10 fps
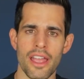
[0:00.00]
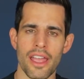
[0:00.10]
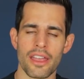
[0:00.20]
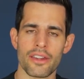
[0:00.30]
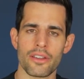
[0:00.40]

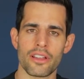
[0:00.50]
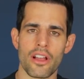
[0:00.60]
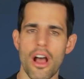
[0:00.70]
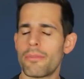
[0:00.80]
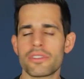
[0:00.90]
And
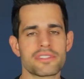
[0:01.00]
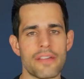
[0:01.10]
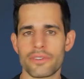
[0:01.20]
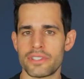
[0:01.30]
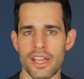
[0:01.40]
almost
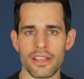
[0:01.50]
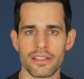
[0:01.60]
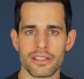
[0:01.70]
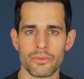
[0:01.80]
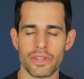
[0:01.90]
every
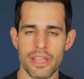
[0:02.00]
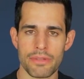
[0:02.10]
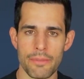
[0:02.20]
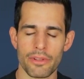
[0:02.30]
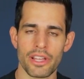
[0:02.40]
day we get
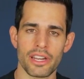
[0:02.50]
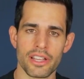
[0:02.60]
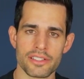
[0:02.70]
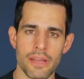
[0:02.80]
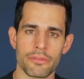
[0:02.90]
people hitting
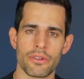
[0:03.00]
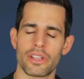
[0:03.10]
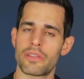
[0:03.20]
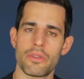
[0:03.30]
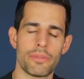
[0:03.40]
us up going,
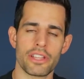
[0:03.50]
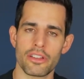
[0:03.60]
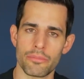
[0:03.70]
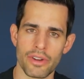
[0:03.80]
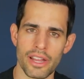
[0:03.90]
"Can we pick
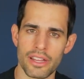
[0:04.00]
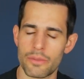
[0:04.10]
your brain?